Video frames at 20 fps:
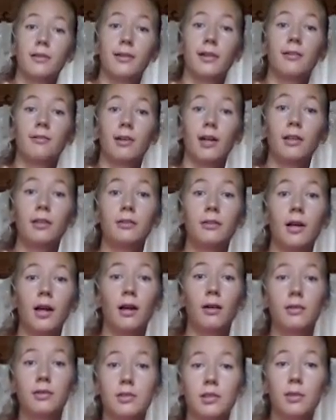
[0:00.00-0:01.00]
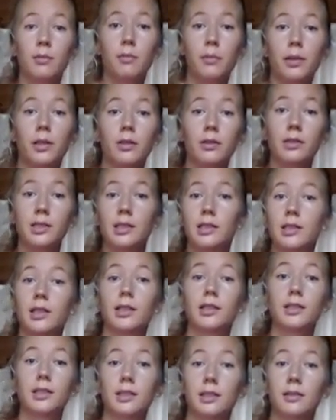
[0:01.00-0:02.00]
They run around jumping on
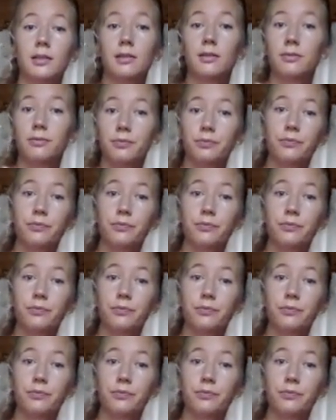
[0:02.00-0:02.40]
sticks and